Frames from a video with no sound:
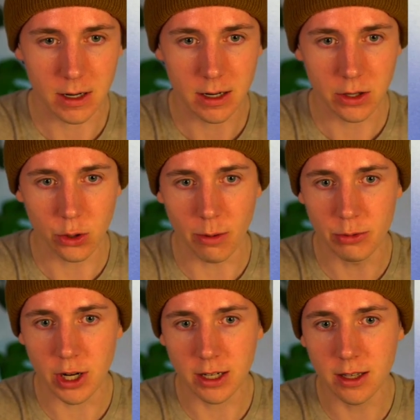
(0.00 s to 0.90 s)
Your
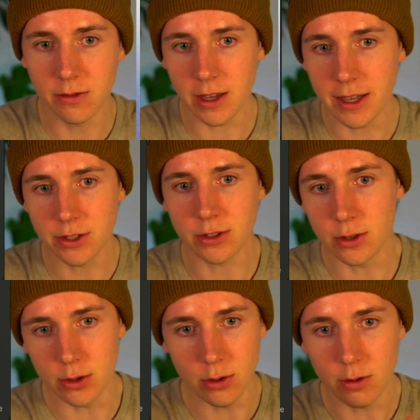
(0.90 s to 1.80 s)
objective is
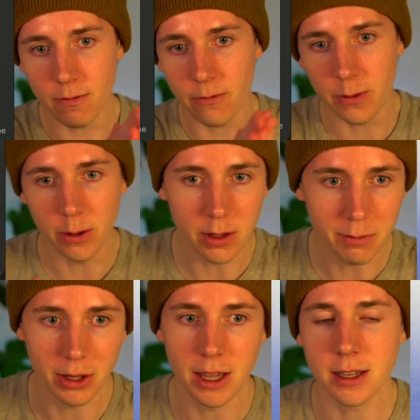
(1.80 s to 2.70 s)
to fill in the
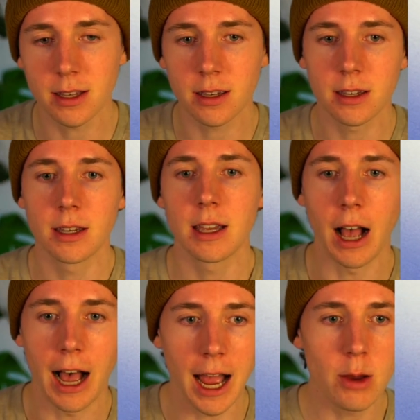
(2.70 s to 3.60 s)
blank.
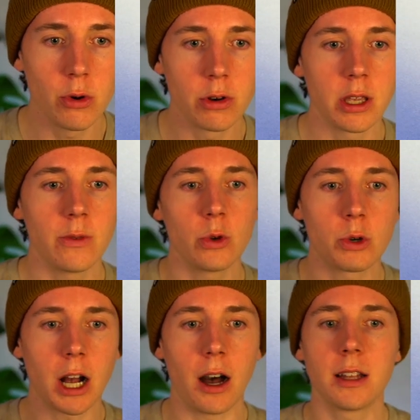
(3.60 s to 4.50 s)
I will give you
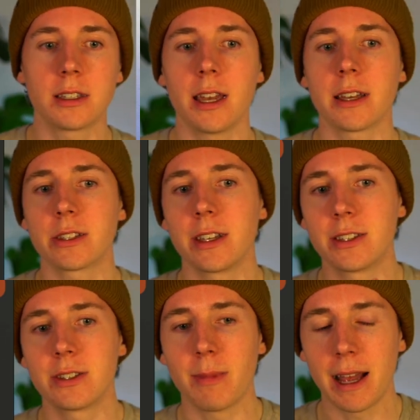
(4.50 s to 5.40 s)
context in
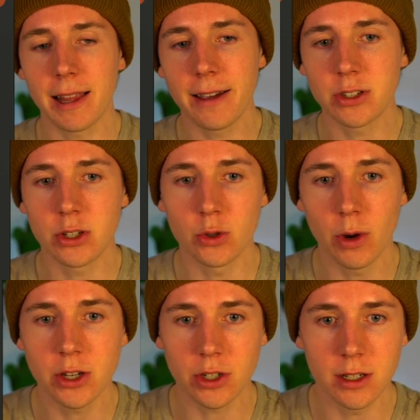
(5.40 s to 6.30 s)
my life
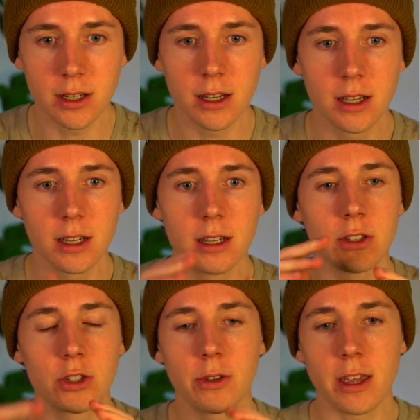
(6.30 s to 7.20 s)
situation
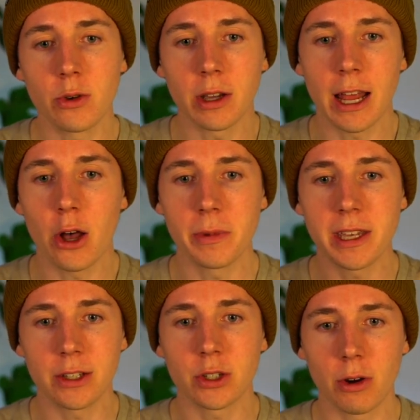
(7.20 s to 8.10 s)
so that you can help me
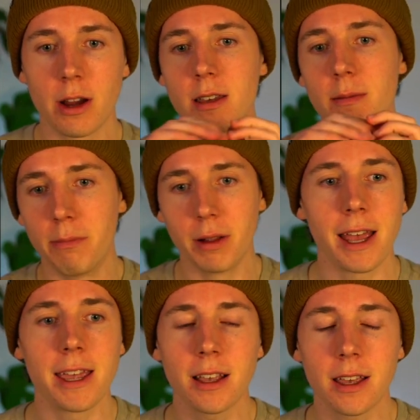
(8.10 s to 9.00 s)
integrate
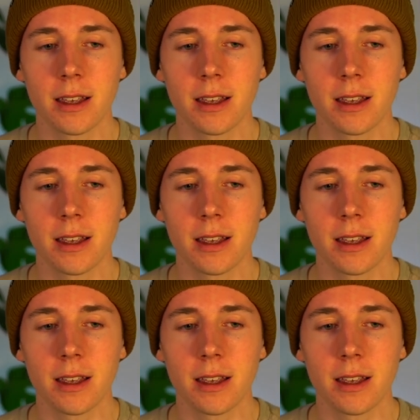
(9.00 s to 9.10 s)
blank.